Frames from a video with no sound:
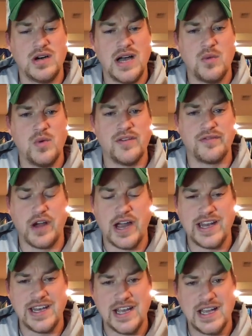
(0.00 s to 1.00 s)
I went
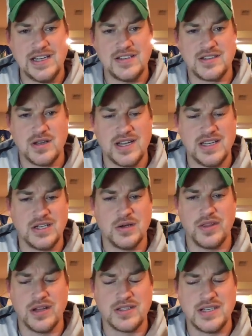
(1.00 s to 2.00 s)
Friday night, so I didn't go
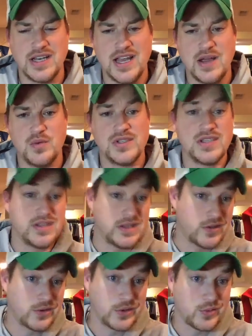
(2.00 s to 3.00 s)
there today. I went to the
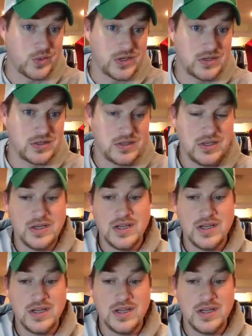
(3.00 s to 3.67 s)
other Goodwill.